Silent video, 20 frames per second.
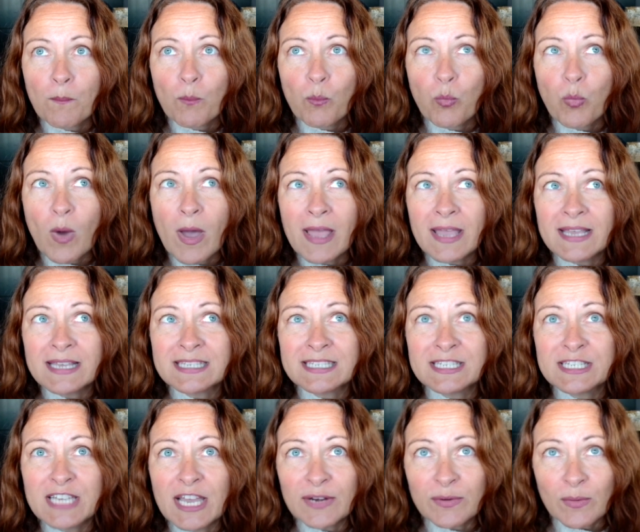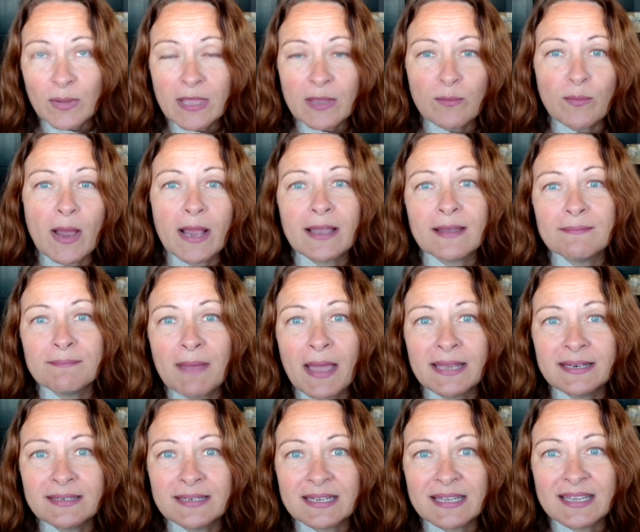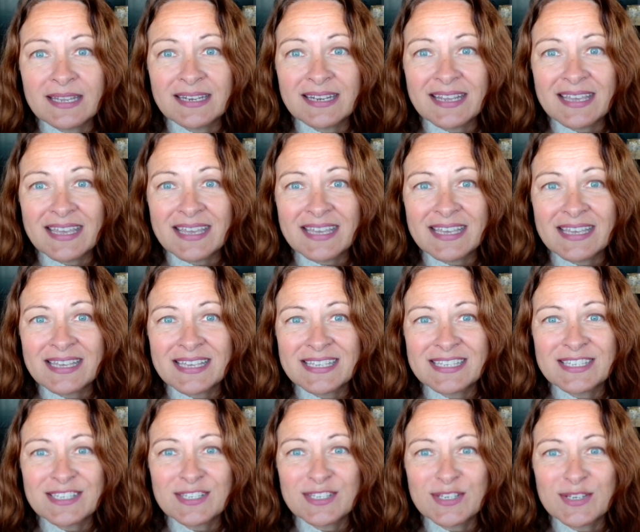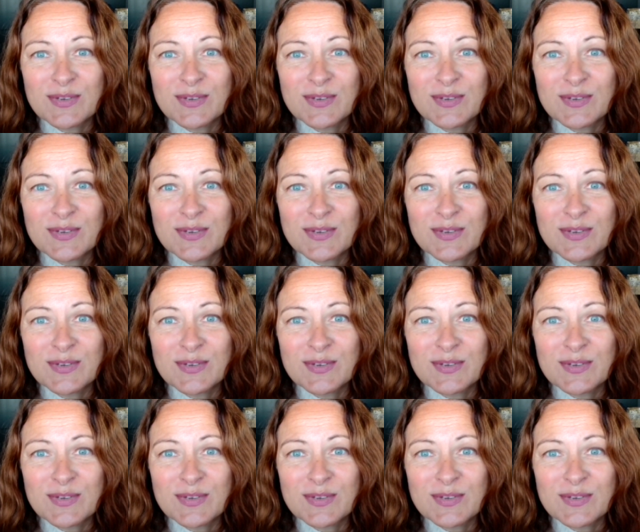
What is generally recommended is